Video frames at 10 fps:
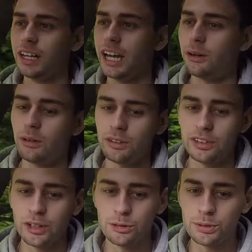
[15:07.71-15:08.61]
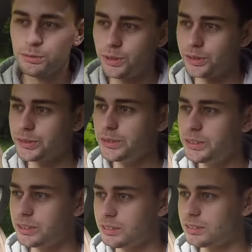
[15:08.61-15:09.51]
out on the open road
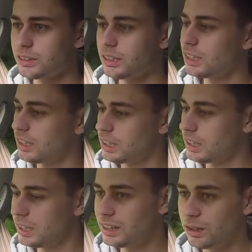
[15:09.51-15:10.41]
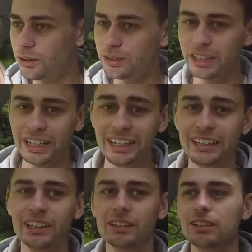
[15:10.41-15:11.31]
in the Honda
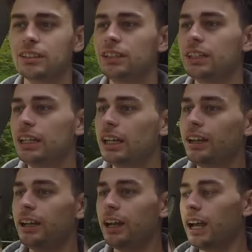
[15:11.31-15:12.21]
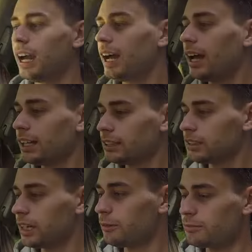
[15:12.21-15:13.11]
E. And
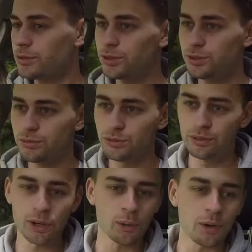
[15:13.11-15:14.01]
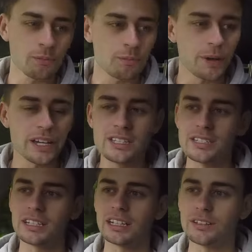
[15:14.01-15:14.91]
to follow on
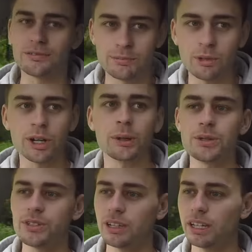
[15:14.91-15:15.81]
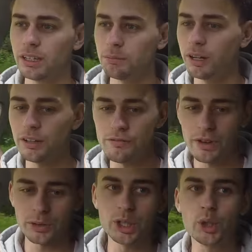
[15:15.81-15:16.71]
basically from what I was saying in my
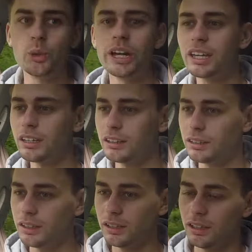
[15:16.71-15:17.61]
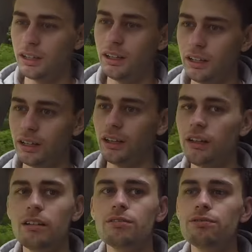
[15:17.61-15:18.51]
very quick
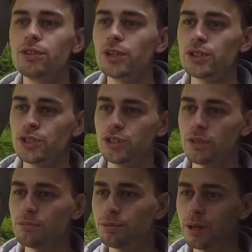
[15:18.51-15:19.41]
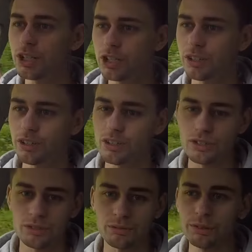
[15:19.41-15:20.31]
first
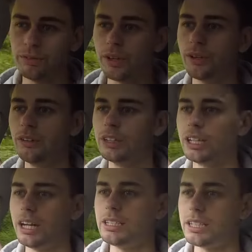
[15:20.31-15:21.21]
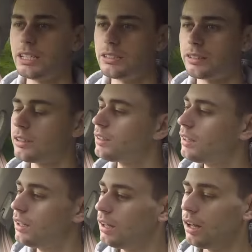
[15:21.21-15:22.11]
impressions review that I did
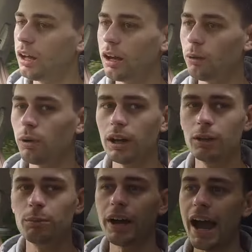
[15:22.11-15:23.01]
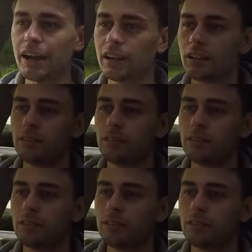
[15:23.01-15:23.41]
a while back,